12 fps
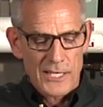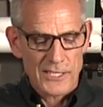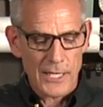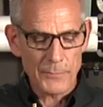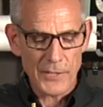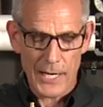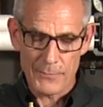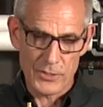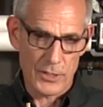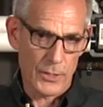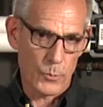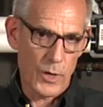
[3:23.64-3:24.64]
Sometimes
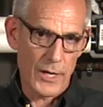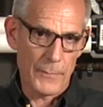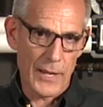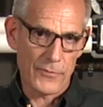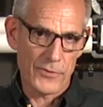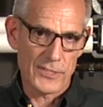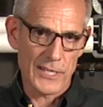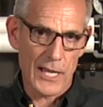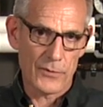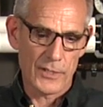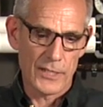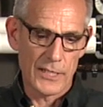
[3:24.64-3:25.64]
you're going to want to mount this
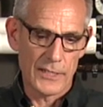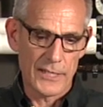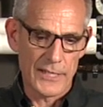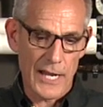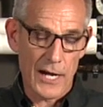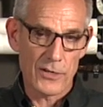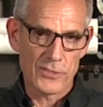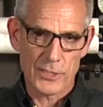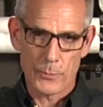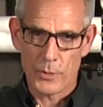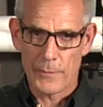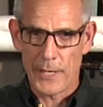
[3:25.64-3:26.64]
out in the yard
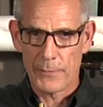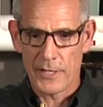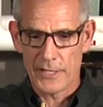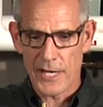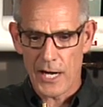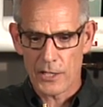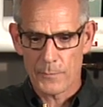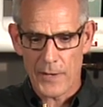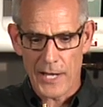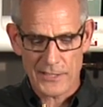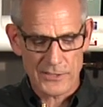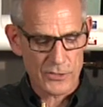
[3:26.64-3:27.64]
somewhere, maybe in a yard
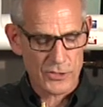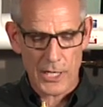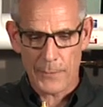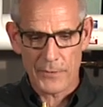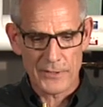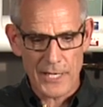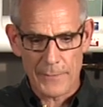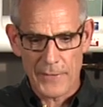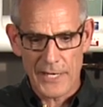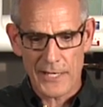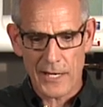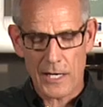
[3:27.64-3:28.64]
box. There's companies that
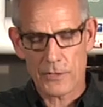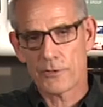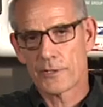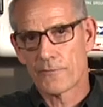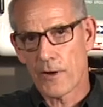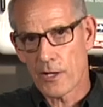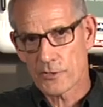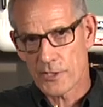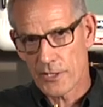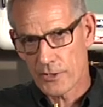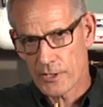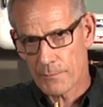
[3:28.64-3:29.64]
make concrete vaults
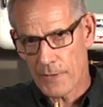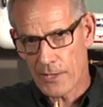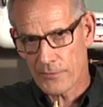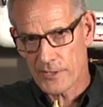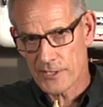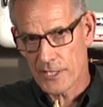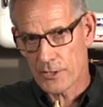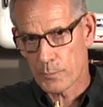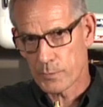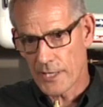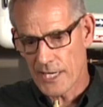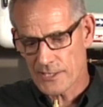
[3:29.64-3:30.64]
that you can mount these in or
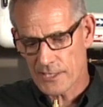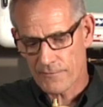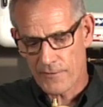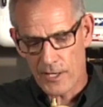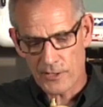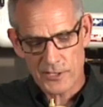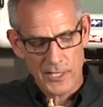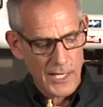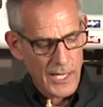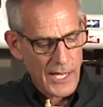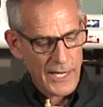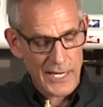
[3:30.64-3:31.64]
plastic vaults.
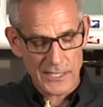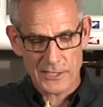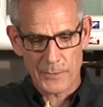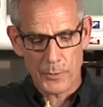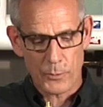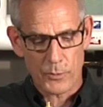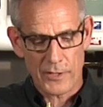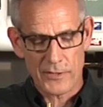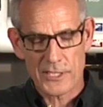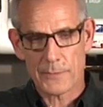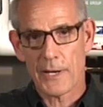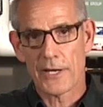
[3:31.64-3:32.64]
I actually put one of
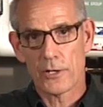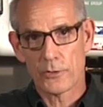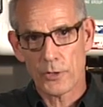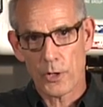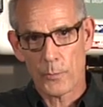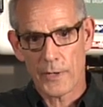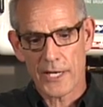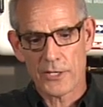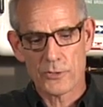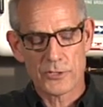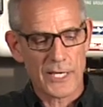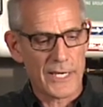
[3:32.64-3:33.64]
these in my own home and I
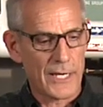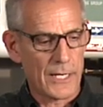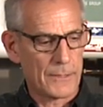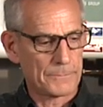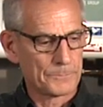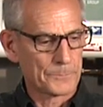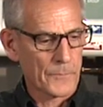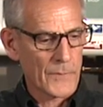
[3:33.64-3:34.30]
used a um,